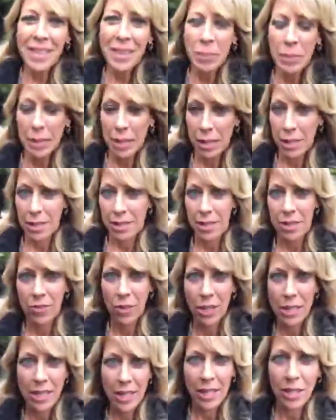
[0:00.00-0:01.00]
because it's
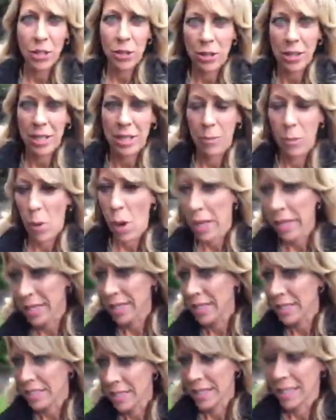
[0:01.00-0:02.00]
very dangerous and
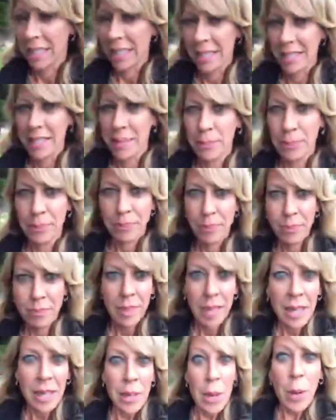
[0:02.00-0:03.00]
walking into things.
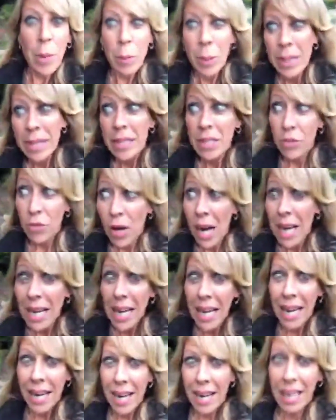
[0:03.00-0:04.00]
But it's
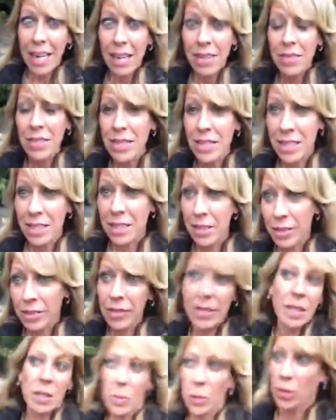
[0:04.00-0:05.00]
Friday and I haven't done a
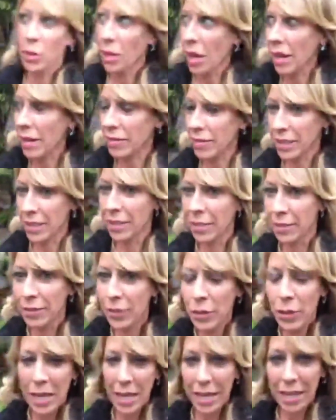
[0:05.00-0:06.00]
Facebook Live in a
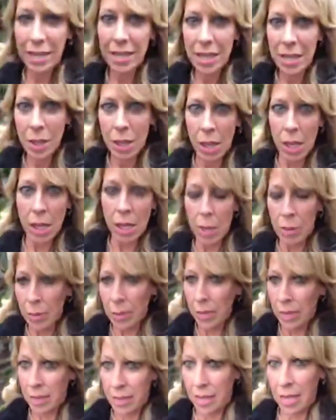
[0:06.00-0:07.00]
few days
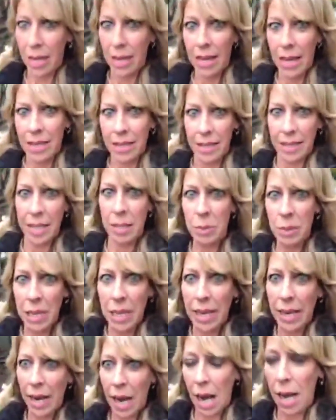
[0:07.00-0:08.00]
because, as I keep
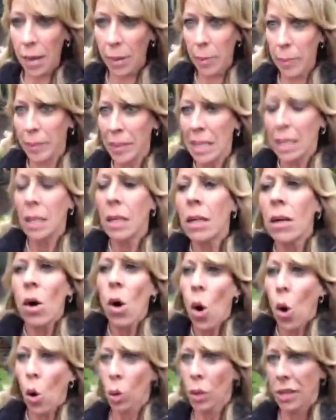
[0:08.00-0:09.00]
saying, I'm
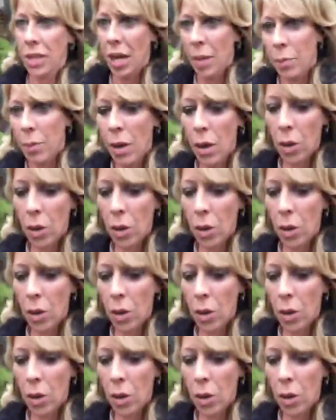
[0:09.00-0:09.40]
holed up